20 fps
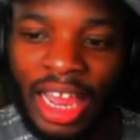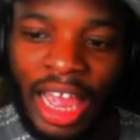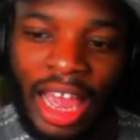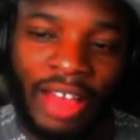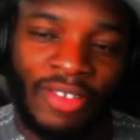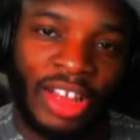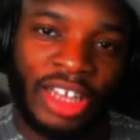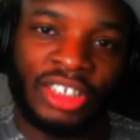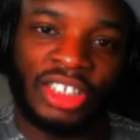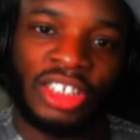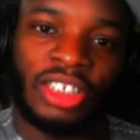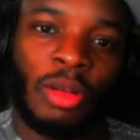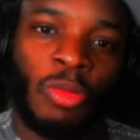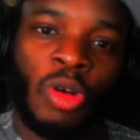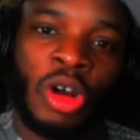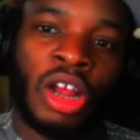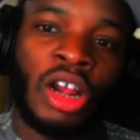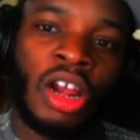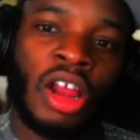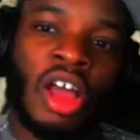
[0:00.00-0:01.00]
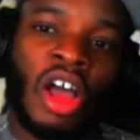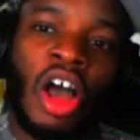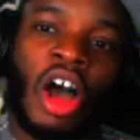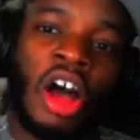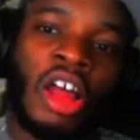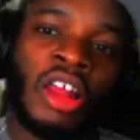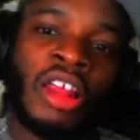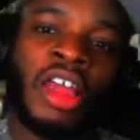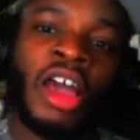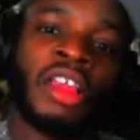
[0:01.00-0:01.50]
they have like someone
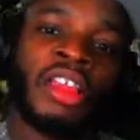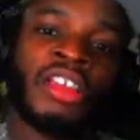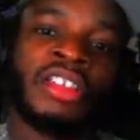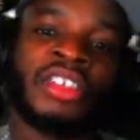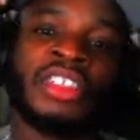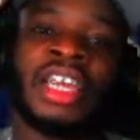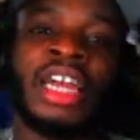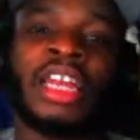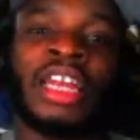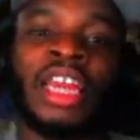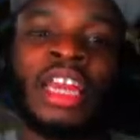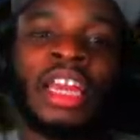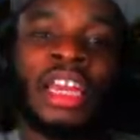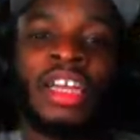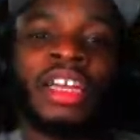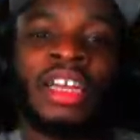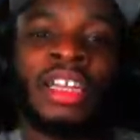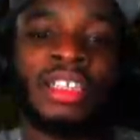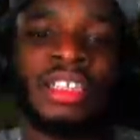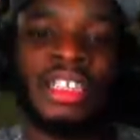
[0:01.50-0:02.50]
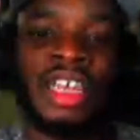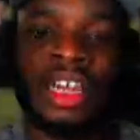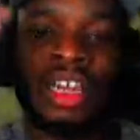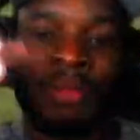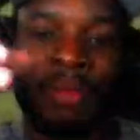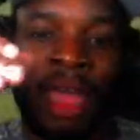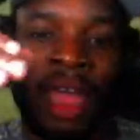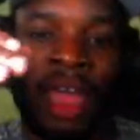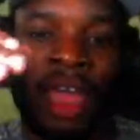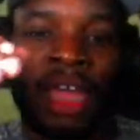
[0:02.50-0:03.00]
on the other side, like looking, telling
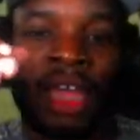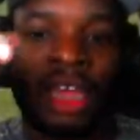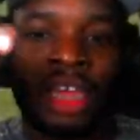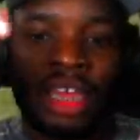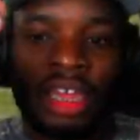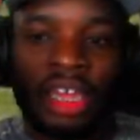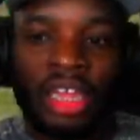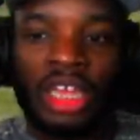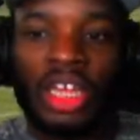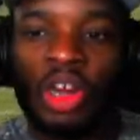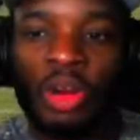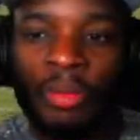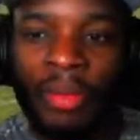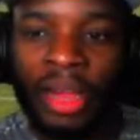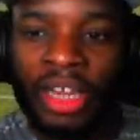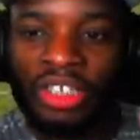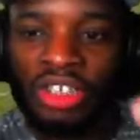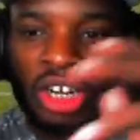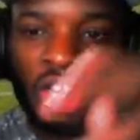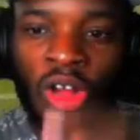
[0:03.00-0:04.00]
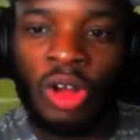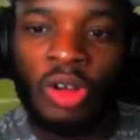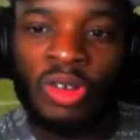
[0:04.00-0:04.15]
them, hey, you know, make sure it